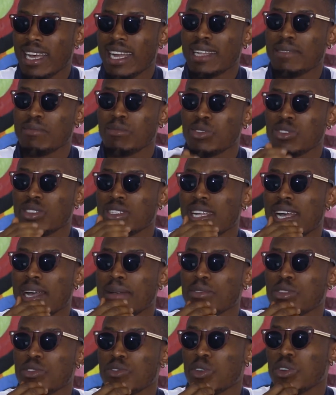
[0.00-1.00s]
and most
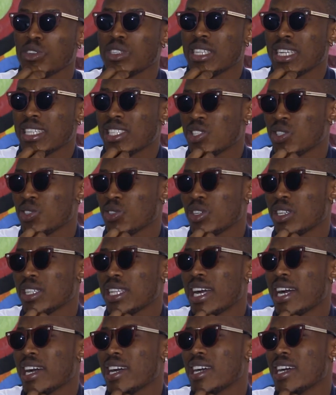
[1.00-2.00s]
times if you're dating
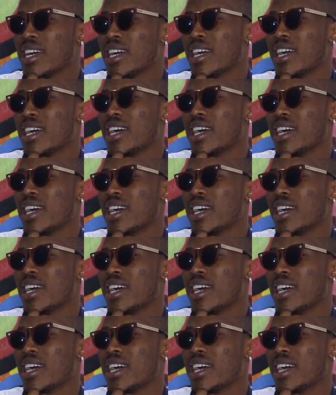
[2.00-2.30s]
another